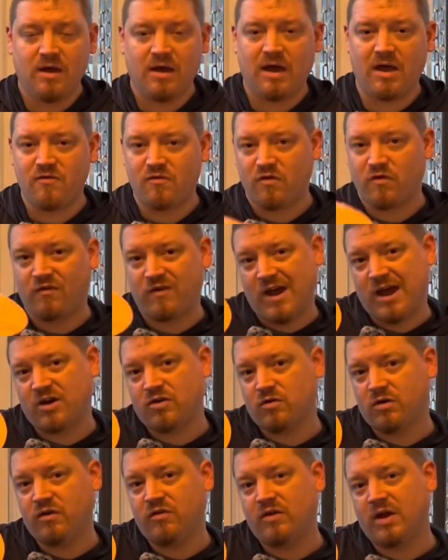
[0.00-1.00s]
I have a
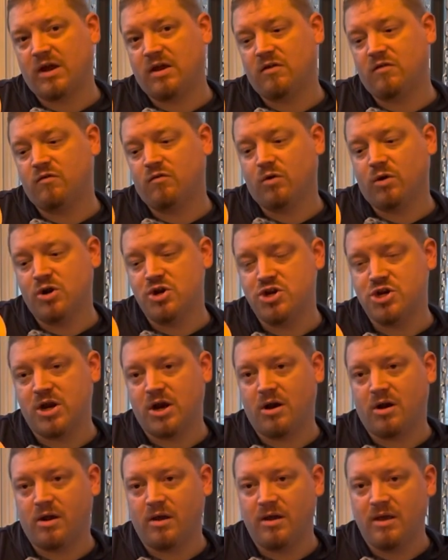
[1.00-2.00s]
factory second forged
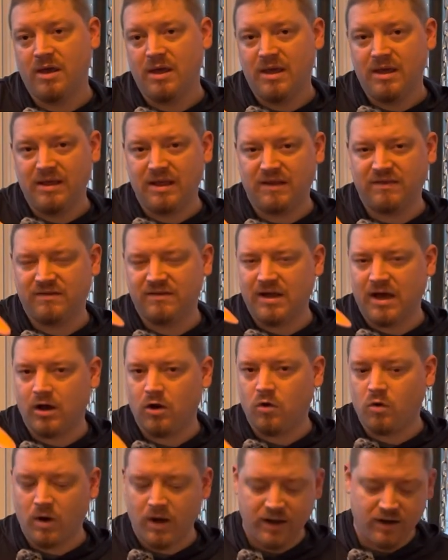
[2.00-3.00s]
era. It's not
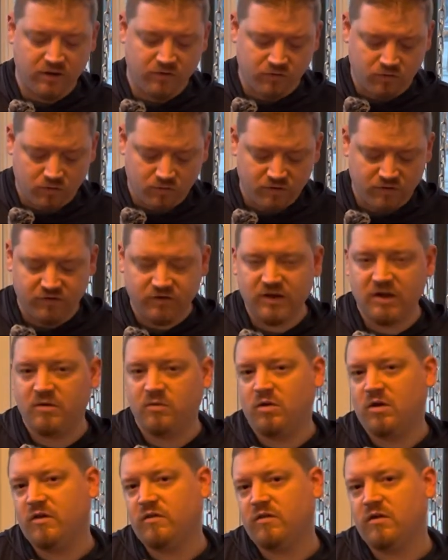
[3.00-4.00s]
quite as
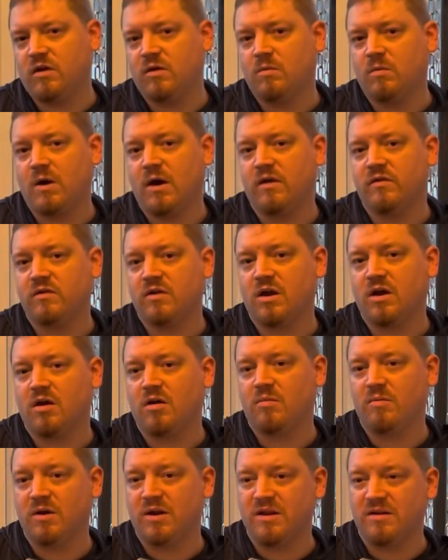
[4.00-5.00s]
overstable as the Composite
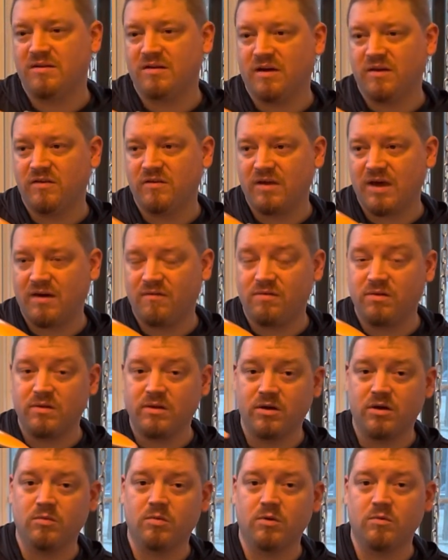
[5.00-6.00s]
Era, but it does have a
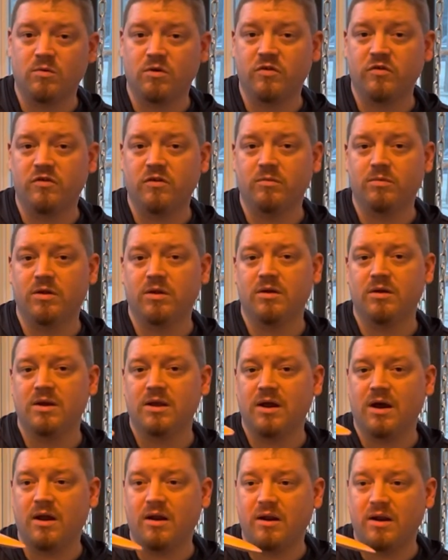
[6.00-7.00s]
little bit more
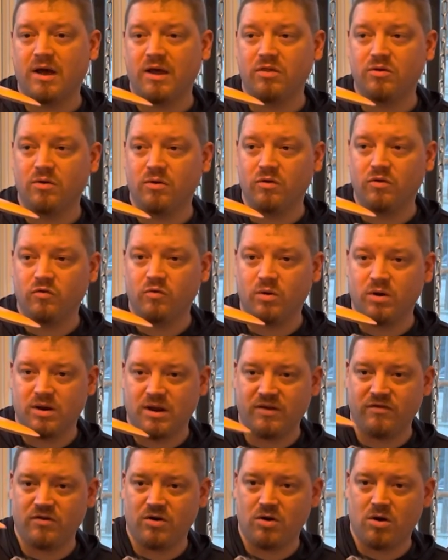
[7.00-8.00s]
stability on it. I throw this one
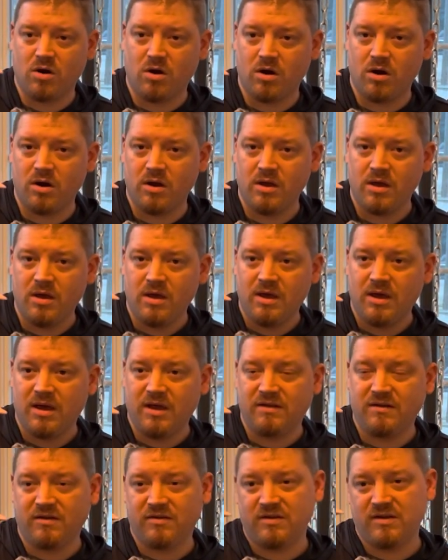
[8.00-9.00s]
nice and hard.
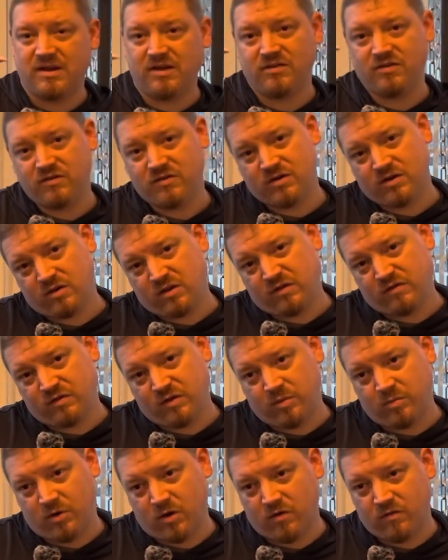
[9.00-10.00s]
It doesn't necessarily
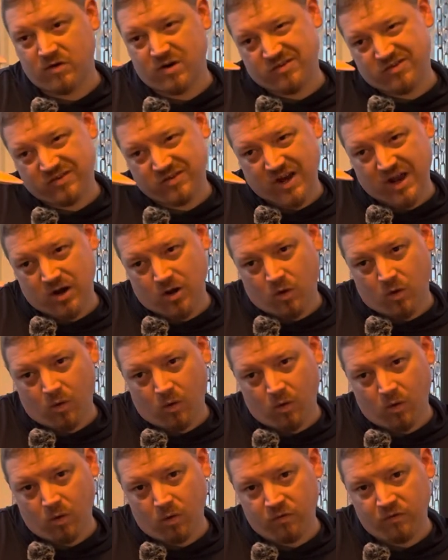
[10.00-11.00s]
flip over. It just kind of
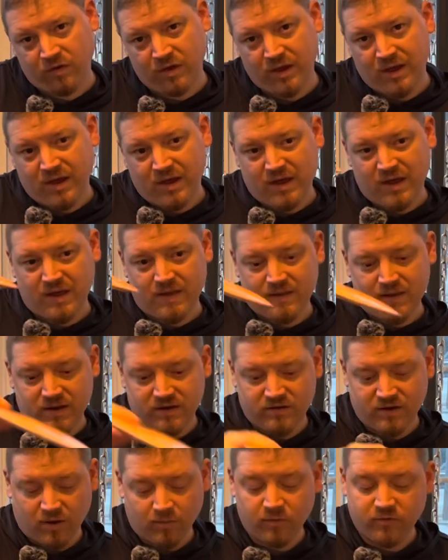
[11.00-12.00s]
holds and
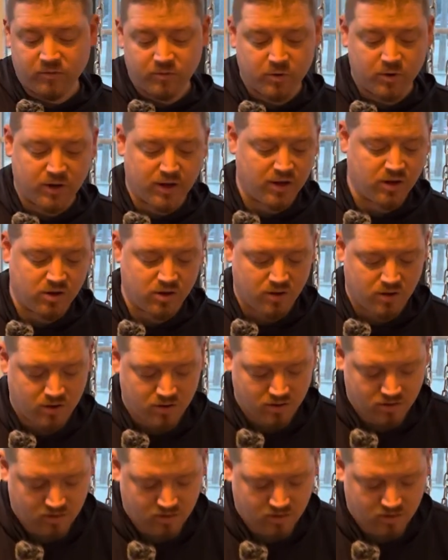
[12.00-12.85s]
then dumps pretty good.